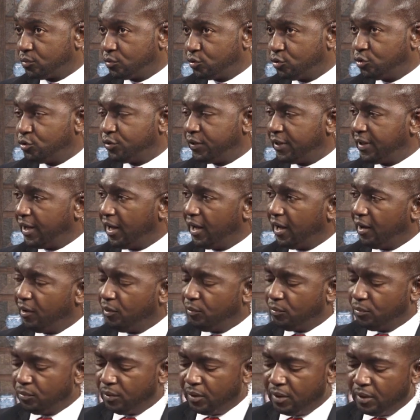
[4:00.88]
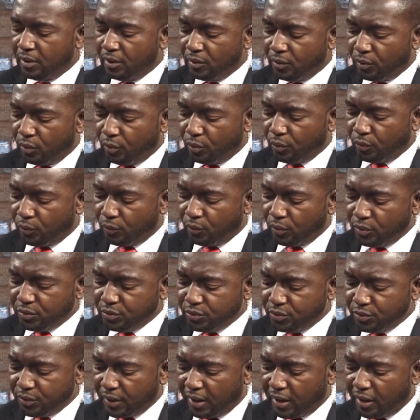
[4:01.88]
Do you think how much
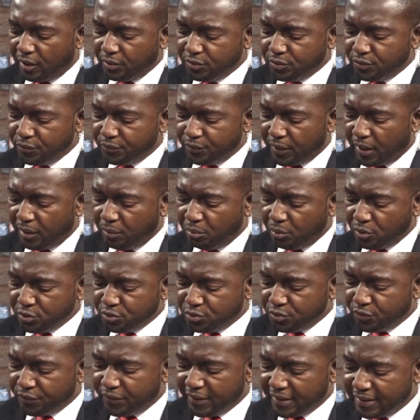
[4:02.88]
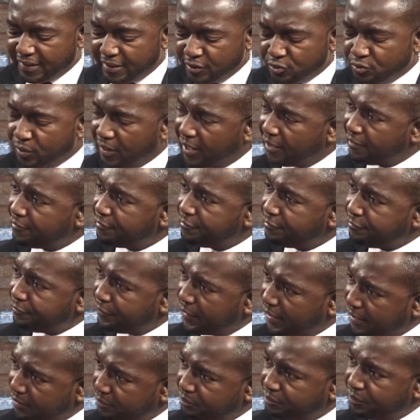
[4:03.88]
do you think this will
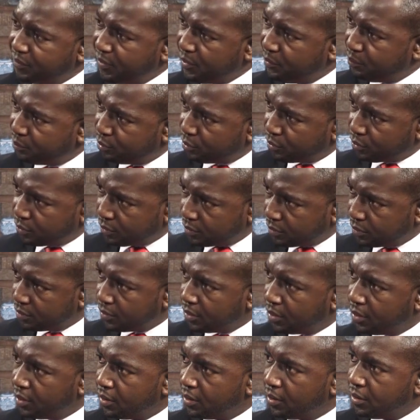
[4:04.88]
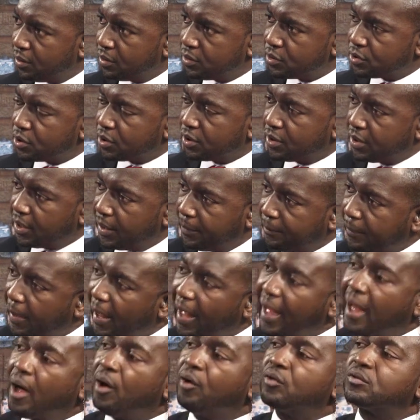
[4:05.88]
affect people to come
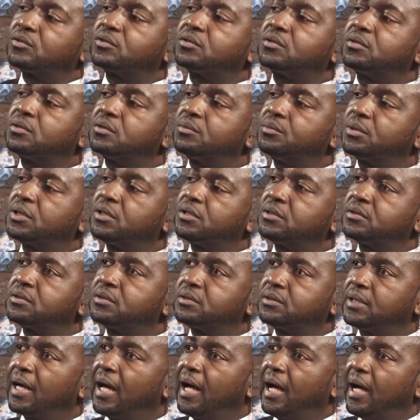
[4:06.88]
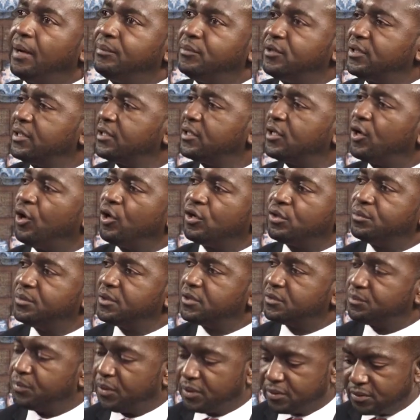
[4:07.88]
out? Because I'm not an
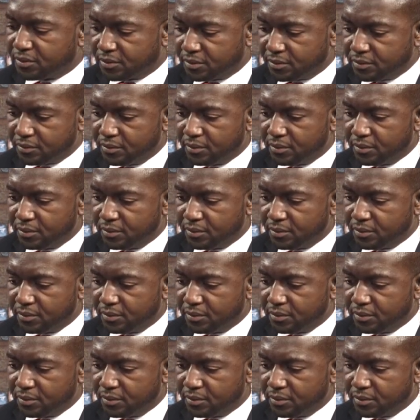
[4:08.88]
economist, but